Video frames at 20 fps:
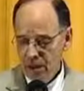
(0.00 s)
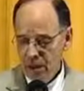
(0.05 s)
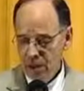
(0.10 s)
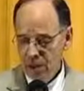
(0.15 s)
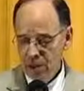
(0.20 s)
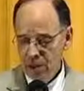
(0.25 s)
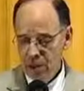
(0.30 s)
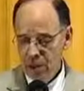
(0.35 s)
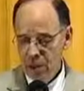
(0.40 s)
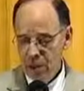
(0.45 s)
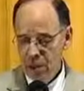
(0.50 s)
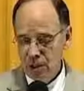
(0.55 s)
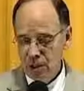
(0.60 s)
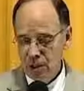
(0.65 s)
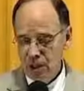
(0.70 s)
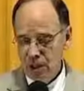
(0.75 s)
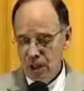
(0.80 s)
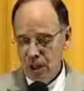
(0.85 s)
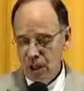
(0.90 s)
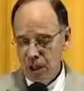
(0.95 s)
The
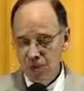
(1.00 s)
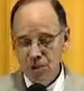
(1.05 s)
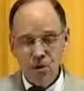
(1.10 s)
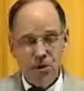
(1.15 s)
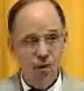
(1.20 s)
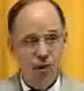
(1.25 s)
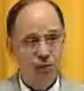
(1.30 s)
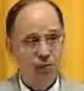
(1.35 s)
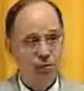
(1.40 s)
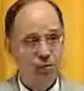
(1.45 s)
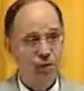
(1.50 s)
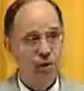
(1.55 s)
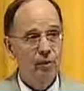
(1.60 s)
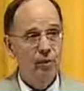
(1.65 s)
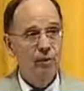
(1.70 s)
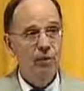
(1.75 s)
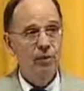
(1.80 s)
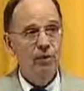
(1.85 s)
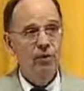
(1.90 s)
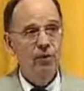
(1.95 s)
Miseducation of
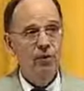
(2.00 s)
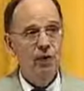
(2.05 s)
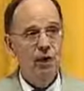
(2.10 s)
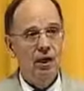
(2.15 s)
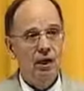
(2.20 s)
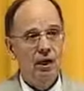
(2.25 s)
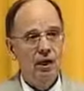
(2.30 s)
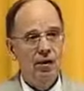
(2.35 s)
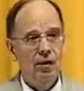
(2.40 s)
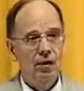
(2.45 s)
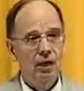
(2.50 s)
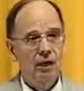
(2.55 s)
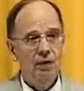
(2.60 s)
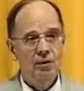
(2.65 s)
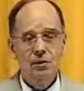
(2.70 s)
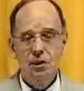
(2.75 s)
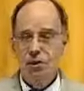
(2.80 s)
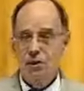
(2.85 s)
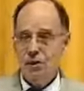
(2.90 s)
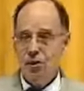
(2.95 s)
Women Today,
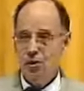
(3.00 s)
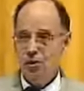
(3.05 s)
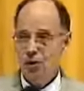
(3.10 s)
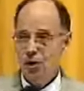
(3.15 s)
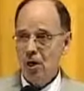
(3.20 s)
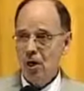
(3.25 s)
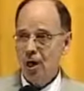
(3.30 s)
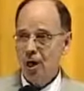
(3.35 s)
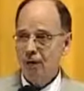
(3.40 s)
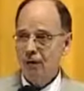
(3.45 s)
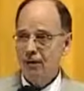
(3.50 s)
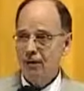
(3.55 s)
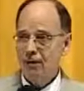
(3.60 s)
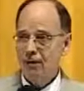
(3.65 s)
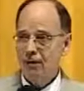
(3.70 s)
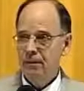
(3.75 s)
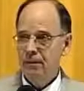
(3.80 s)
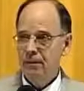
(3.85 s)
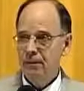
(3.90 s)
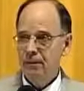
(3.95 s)
things that they're taught
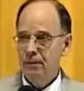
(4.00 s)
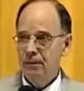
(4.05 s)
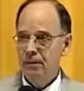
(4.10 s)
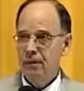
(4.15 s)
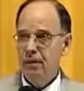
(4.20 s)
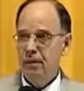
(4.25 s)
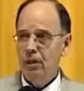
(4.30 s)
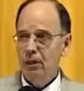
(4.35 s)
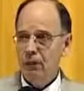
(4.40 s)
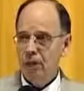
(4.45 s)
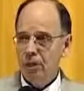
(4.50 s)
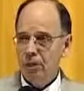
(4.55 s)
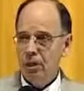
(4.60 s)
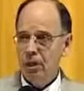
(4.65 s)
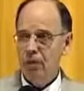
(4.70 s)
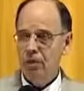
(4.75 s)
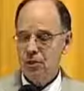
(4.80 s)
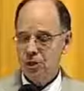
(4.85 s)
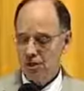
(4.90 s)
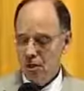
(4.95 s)
that are
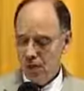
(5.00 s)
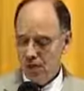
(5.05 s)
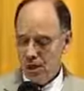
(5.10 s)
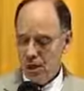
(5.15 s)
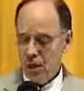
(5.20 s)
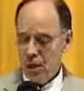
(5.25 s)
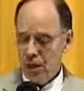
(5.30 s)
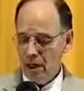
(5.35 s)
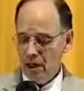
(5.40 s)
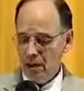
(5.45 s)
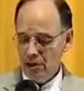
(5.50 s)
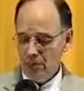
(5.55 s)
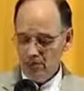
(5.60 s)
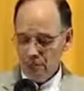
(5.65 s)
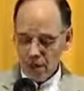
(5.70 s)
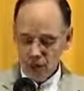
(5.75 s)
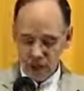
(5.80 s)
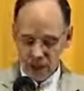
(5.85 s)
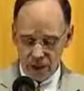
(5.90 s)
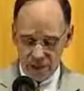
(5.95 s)
just not
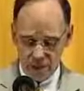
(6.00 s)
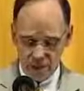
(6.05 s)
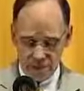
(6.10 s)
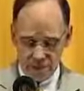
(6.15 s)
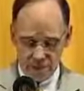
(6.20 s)
right.